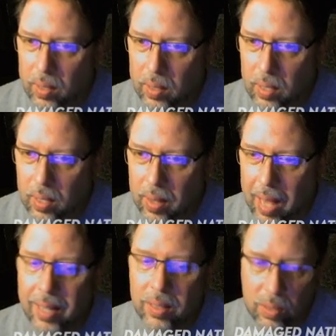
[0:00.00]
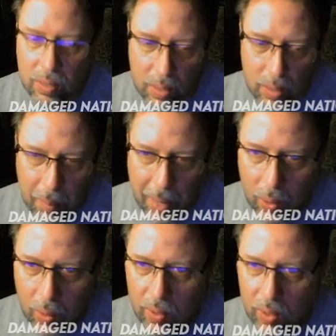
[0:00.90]
that's the power that
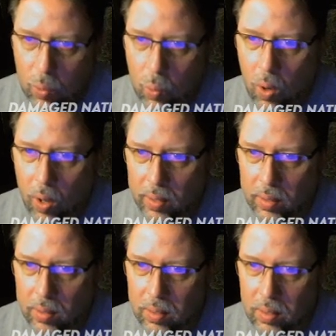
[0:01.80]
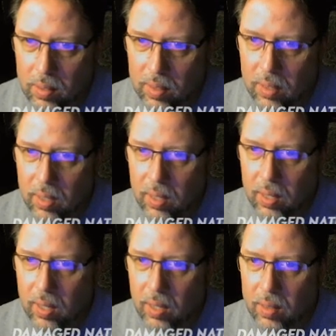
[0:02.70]
you want
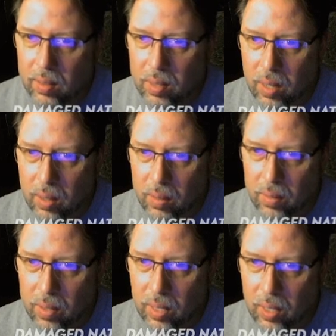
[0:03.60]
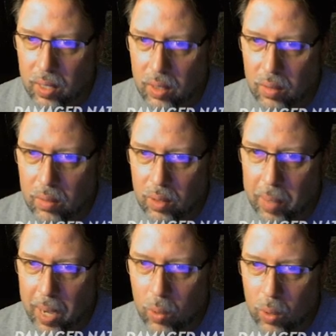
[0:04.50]
instead of the power
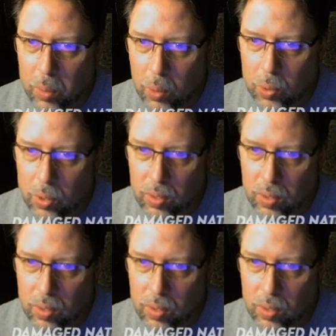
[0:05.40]
boost